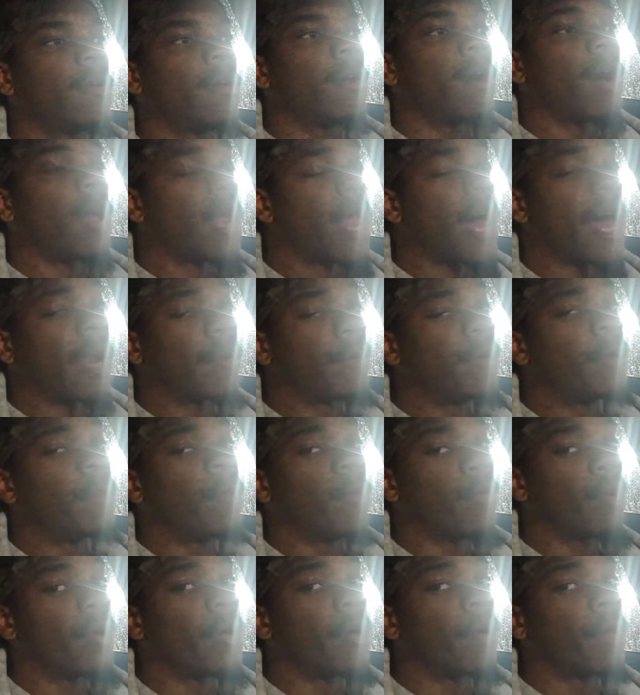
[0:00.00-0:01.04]
a lot of
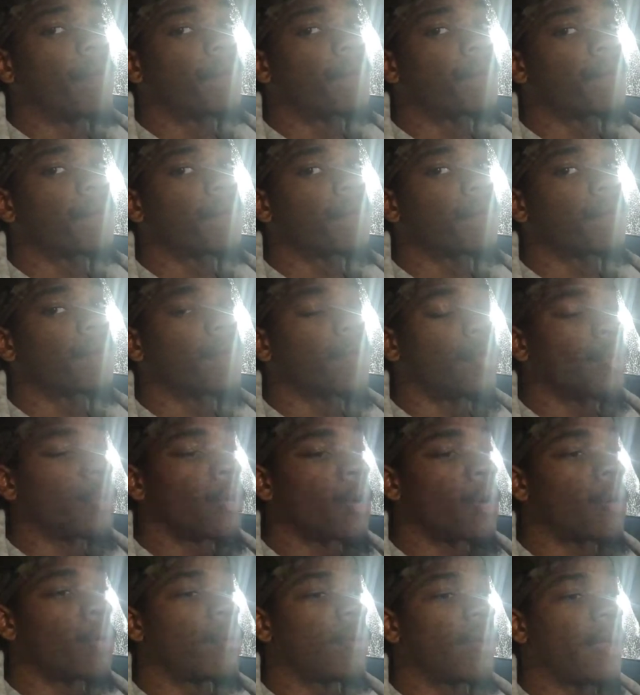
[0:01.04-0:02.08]
people will. You
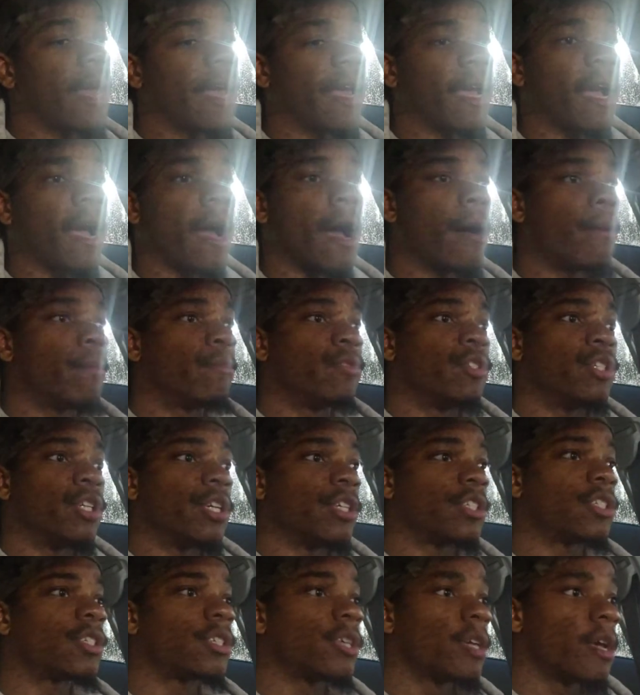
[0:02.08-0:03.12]
know, like I'm
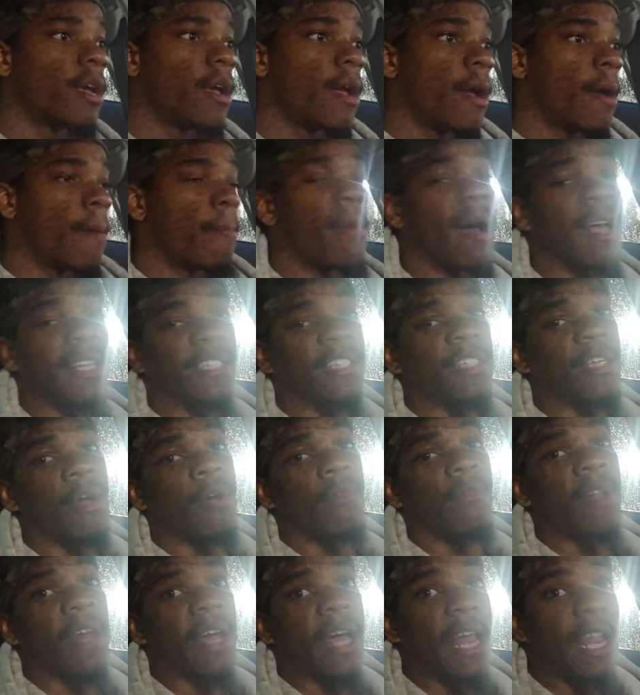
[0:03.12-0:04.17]
just
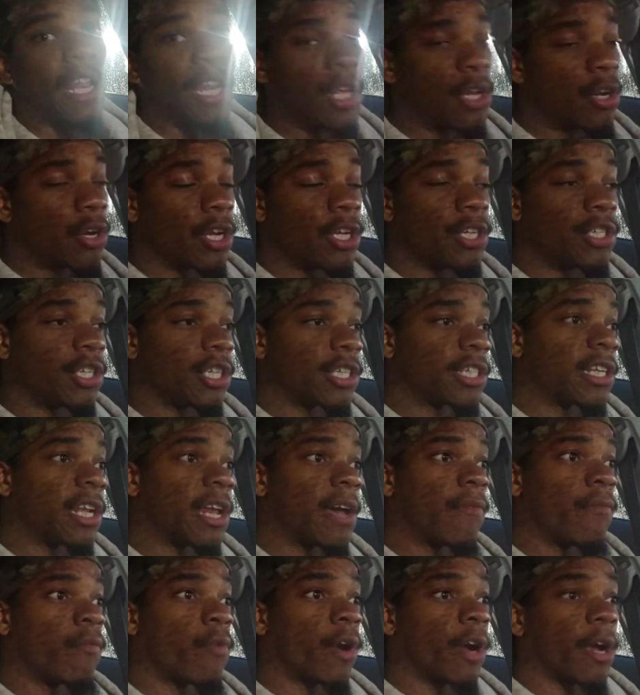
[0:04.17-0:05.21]
myself. Like I literally just
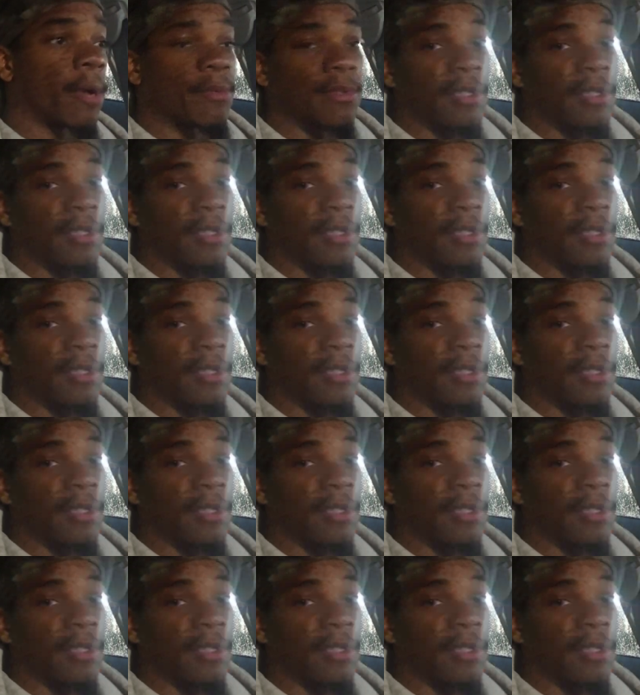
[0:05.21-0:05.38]
left work. I'm